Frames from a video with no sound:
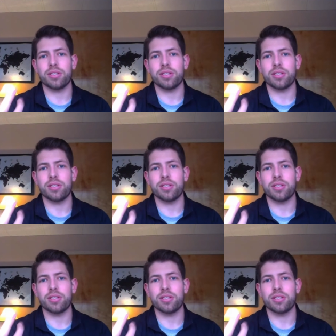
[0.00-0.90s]
And so there's a
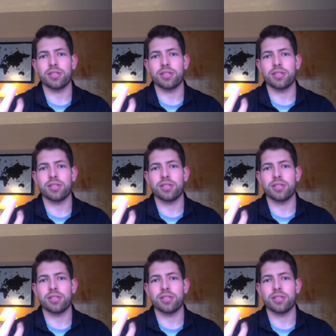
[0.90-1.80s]
lot of different ways this
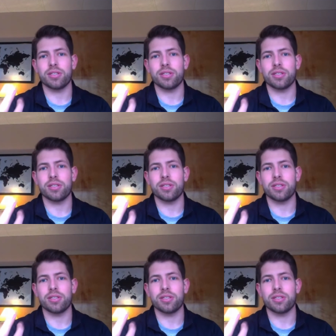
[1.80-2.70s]
looks. This looks
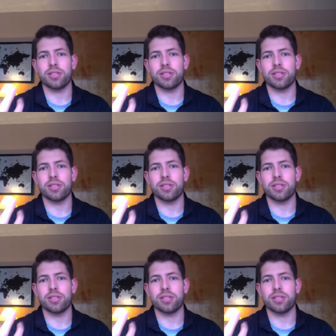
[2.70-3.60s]
through having
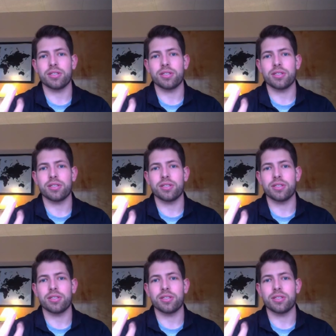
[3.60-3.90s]
greeters at the door,